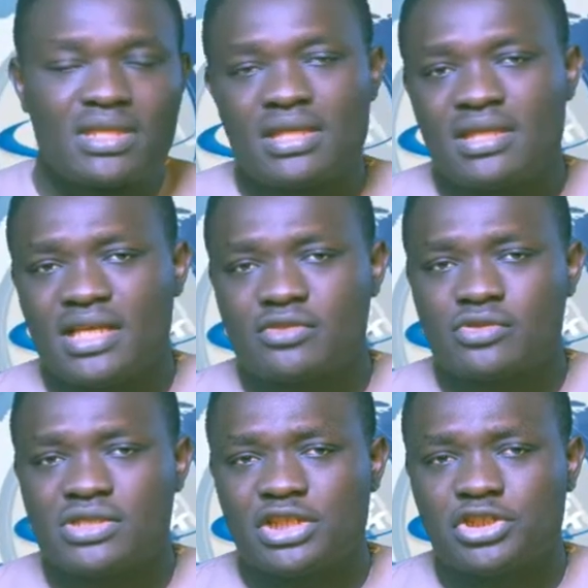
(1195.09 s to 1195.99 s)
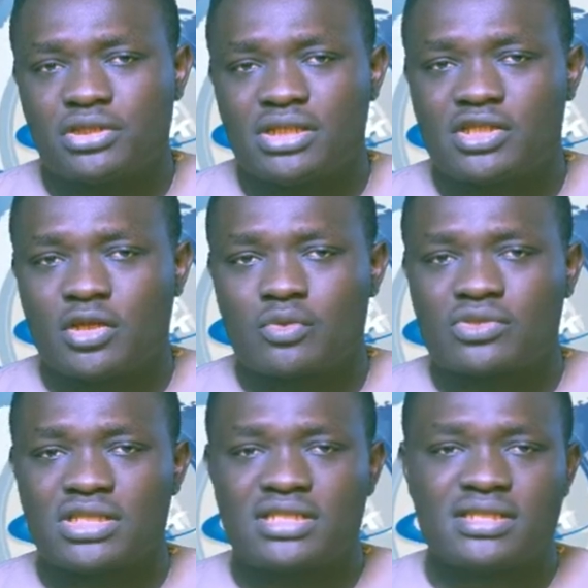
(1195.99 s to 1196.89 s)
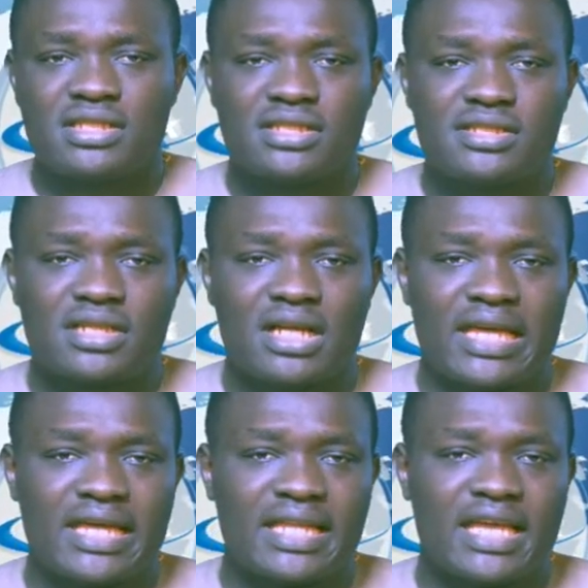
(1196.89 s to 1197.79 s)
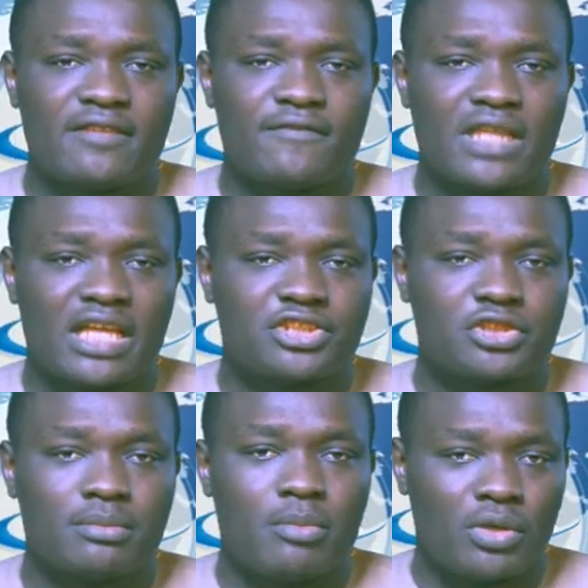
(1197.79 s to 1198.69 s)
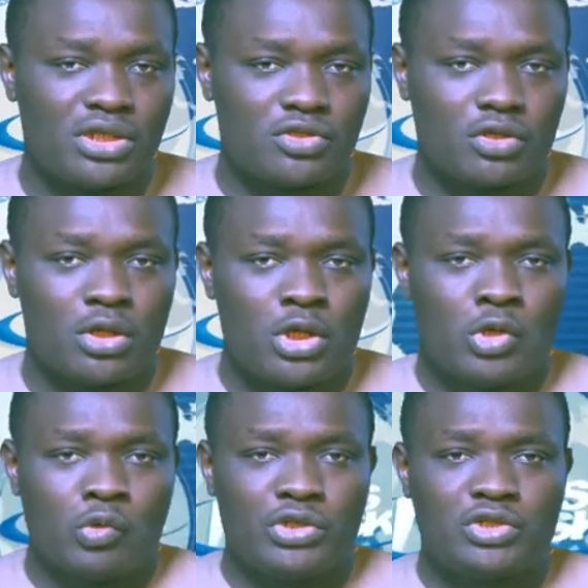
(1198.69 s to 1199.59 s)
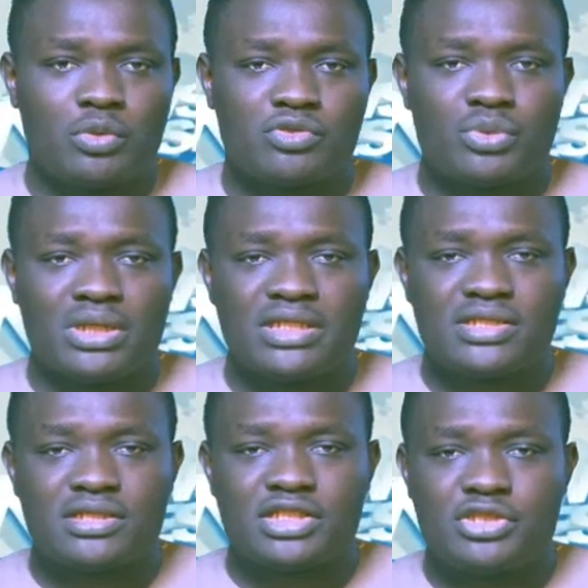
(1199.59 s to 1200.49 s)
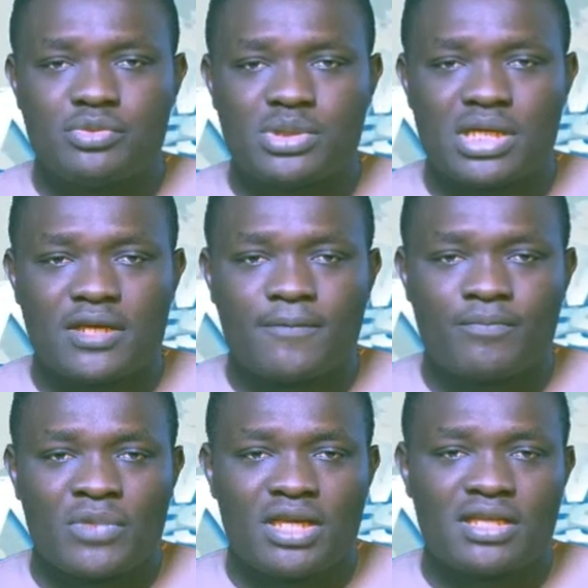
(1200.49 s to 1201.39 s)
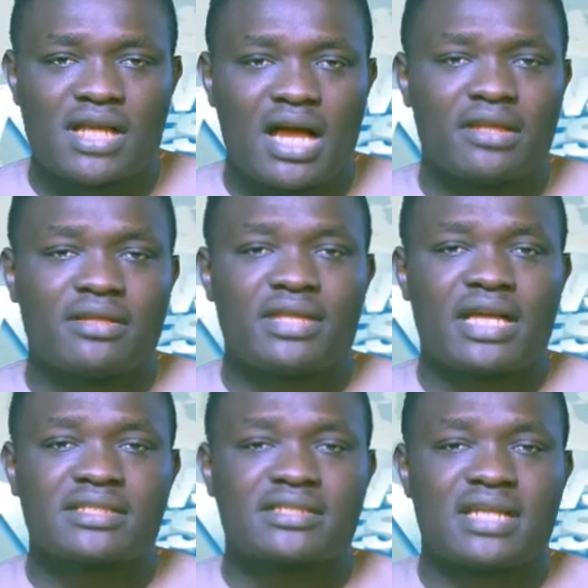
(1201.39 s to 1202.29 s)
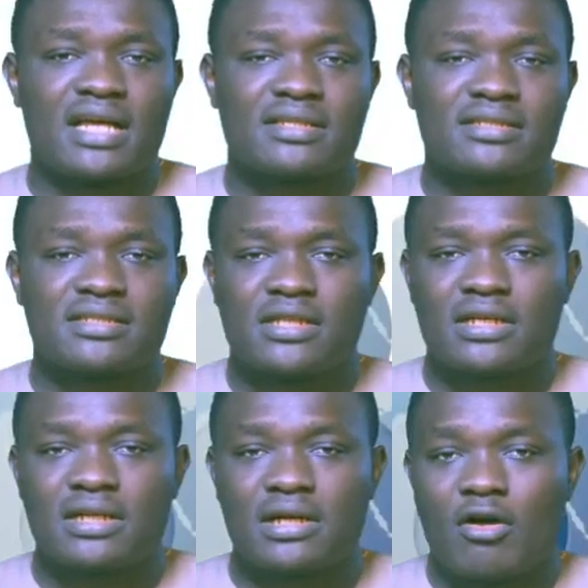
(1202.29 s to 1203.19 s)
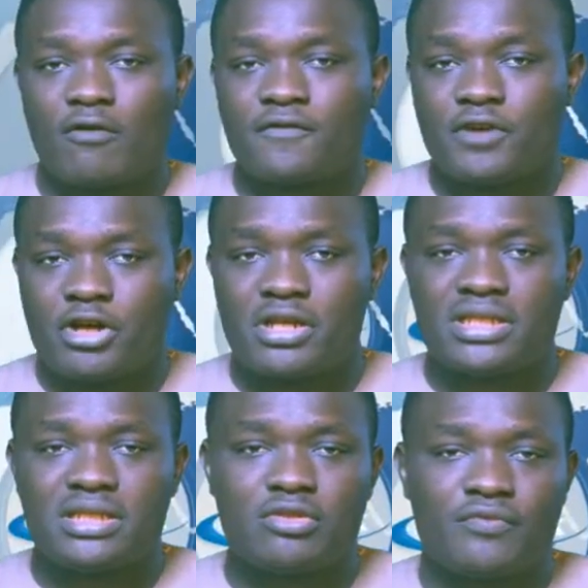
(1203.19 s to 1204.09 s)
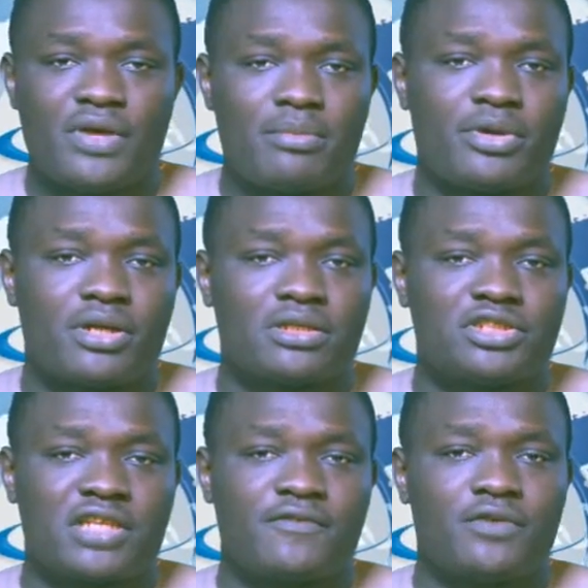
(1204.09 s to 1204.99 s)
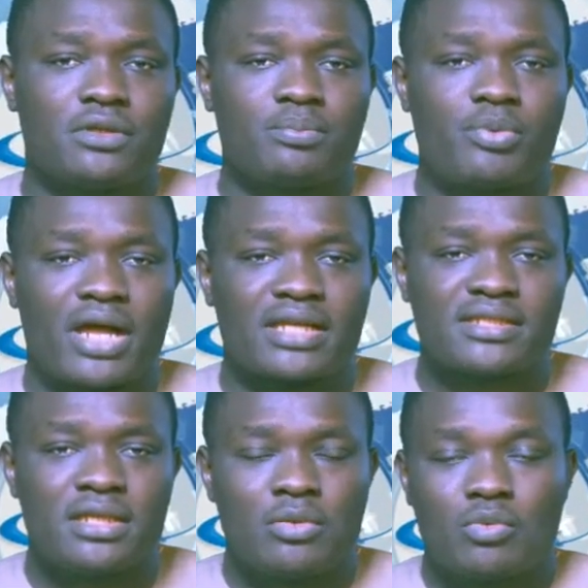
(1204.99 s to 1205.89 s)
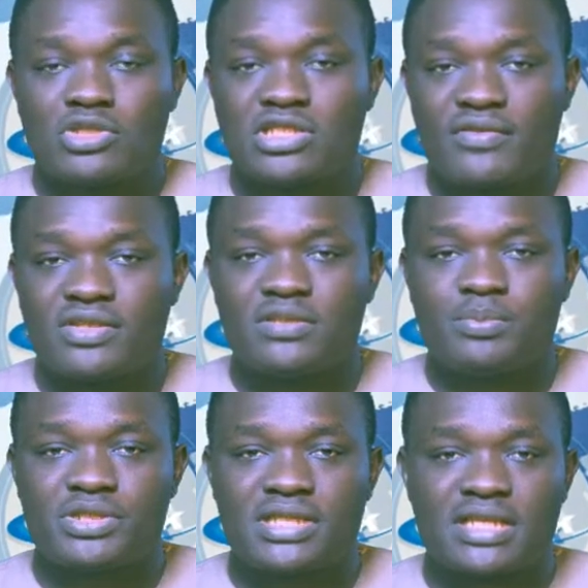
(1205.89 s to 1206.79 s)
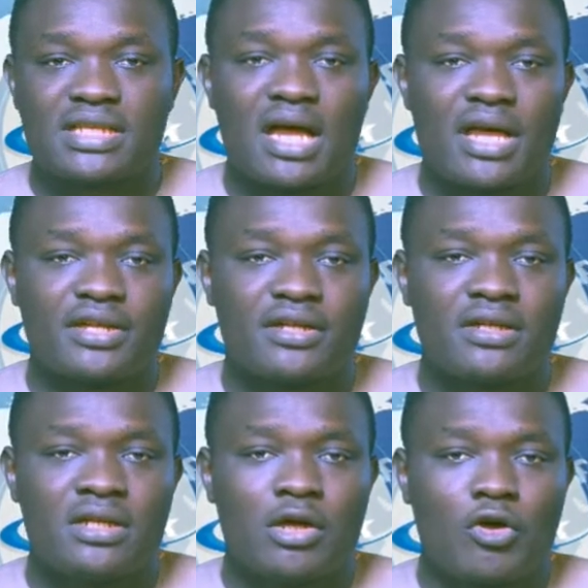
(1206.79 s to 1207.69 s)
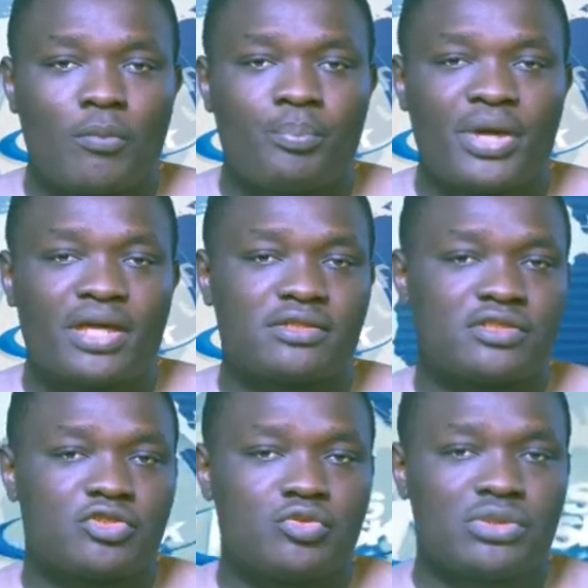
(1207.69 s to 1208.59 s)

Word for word: The association disclosed this in its uh, airline financial monitor, which was released on Tuesday it added that as uh, of early November, jet fuel price was 70% higher compared to the